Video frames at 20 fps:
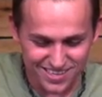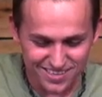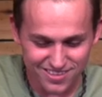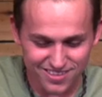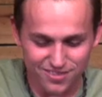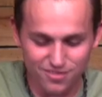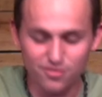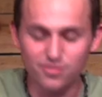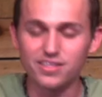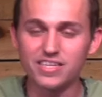
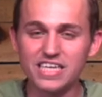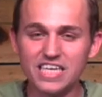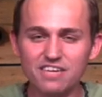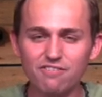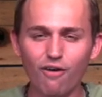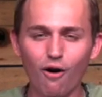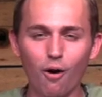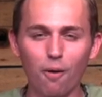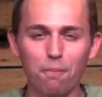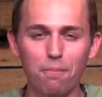to
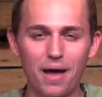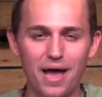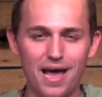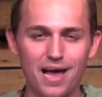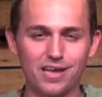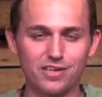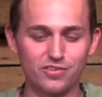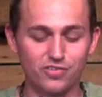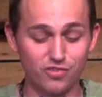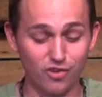leave our
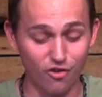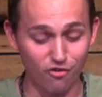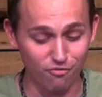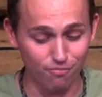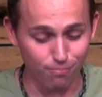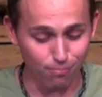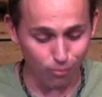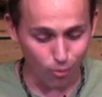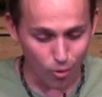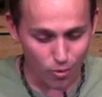past
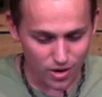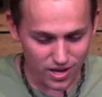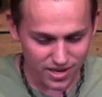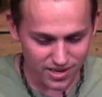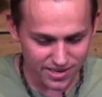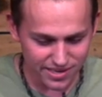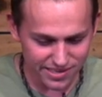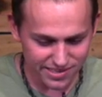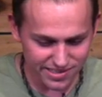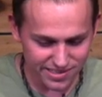of
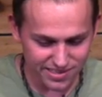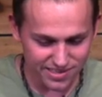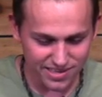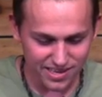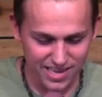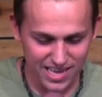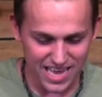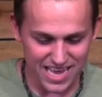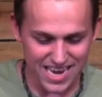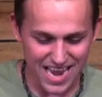brokenness
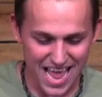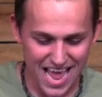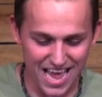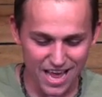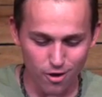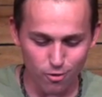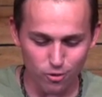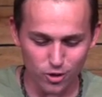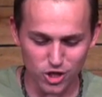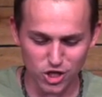and
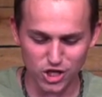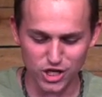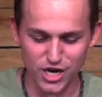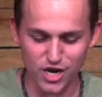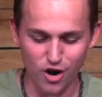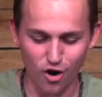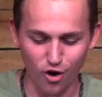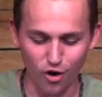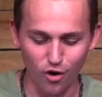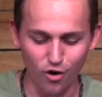anguish
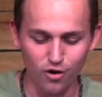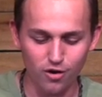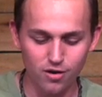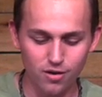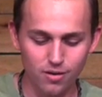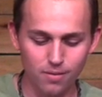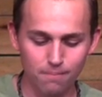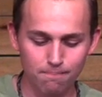and hurt,